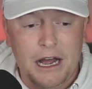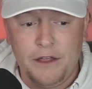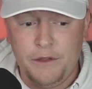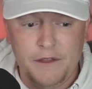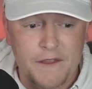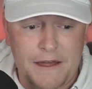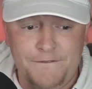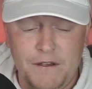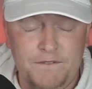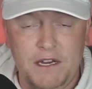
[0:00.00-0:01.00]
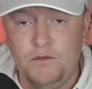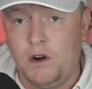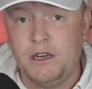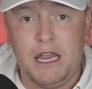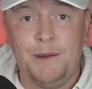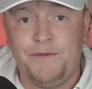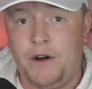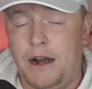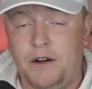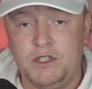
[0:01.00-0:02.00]
other than that 15-run game
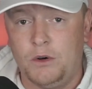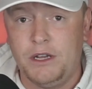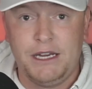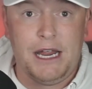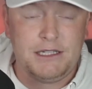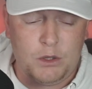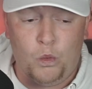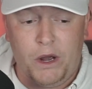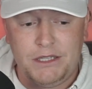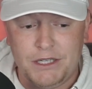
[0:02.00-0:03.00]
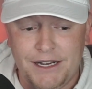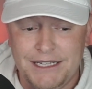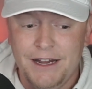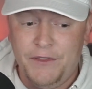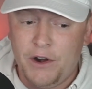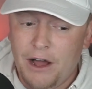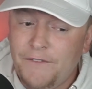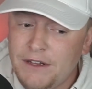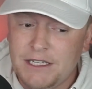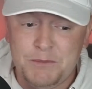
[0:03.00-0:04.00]
for Arizona against the White Sox, their
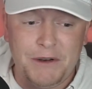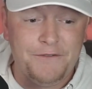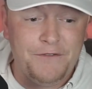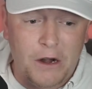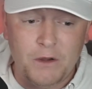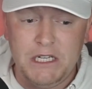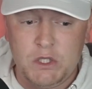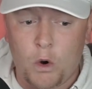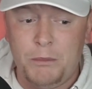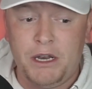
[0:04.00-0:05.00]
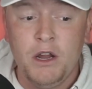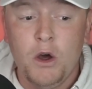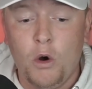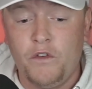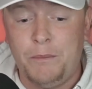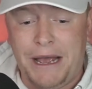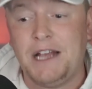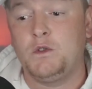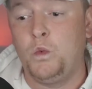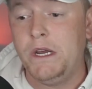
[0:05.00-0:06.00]
offense has been fairly dormant over the
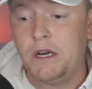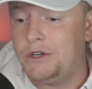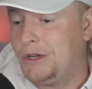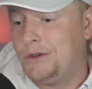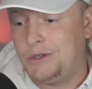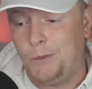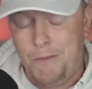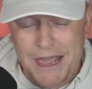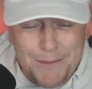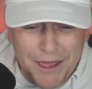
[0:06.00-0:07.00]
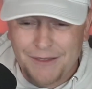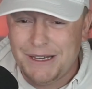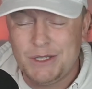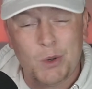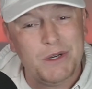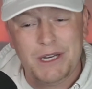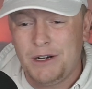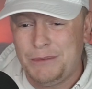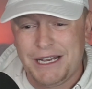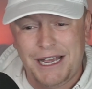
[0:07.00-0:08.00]
past week or so. So maybe I lean towards the
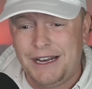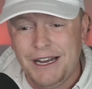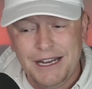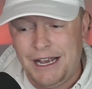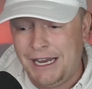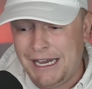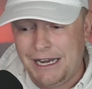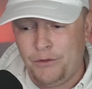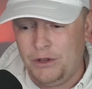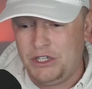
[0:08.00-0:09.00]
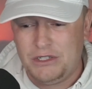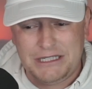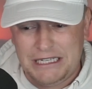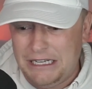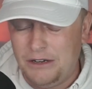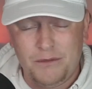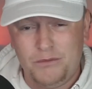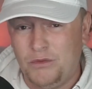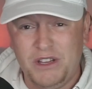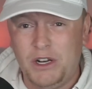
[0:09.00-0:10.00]
under, but again, you can never really see, you
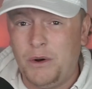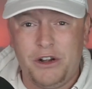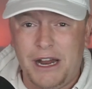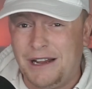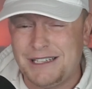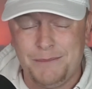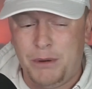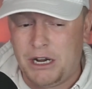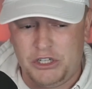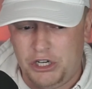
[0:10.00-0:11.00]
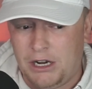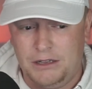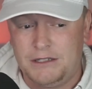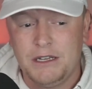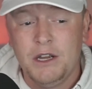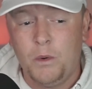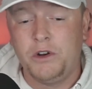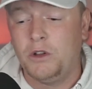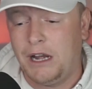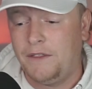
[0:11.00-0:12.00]
don't really know what you're getting. It's like a bucket of chocolates
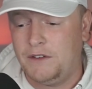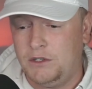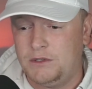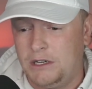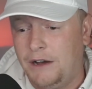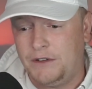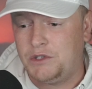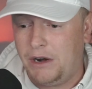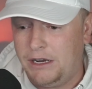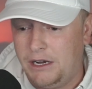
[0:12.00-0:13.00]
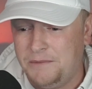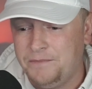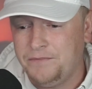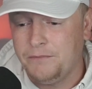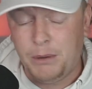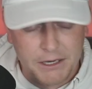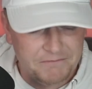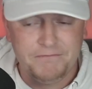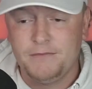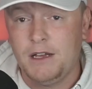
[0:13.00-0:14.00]
when you're looking at this Houston offense right now. But
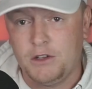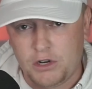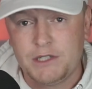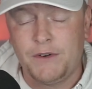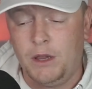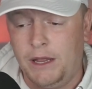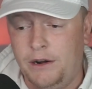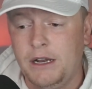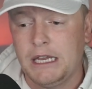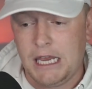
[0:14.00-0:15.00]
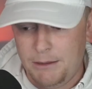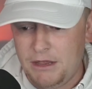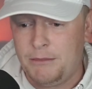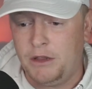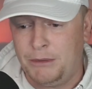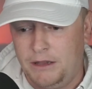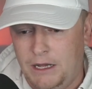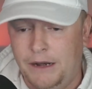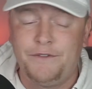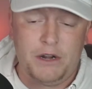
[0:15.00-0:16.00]
I'll trust Verlander. Give me them on the money
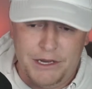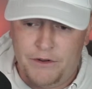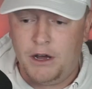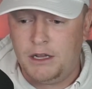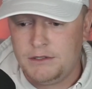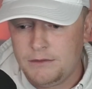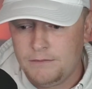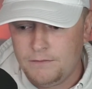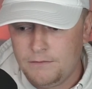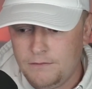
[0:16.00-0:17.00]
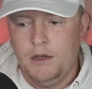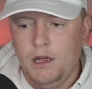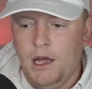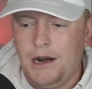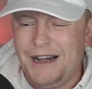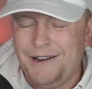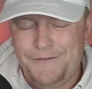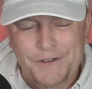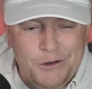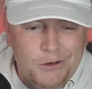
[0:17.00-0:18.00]
line for even odds. All right, a
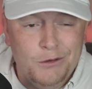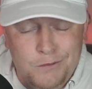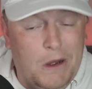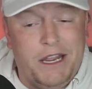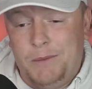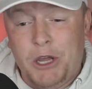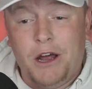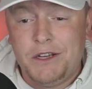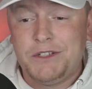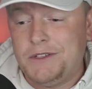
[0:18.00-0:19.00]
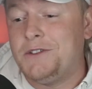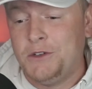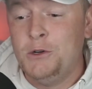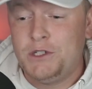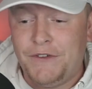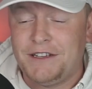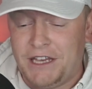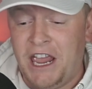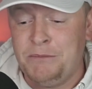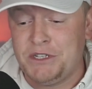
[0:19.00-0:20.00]
few, I could be honest, snooze
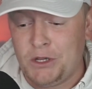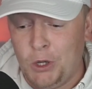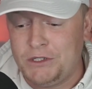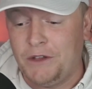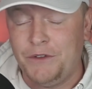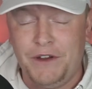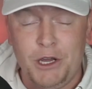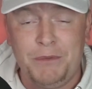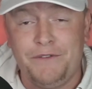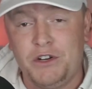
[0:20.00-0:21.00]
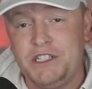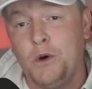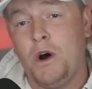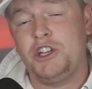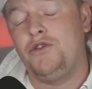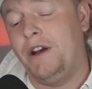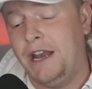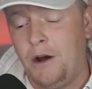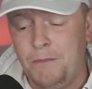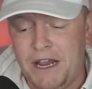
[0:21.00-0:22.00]
fest games to close out the video, but if you're still watching right
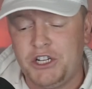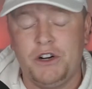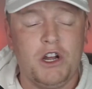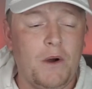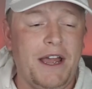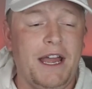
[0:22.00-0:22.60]
now, make sure to go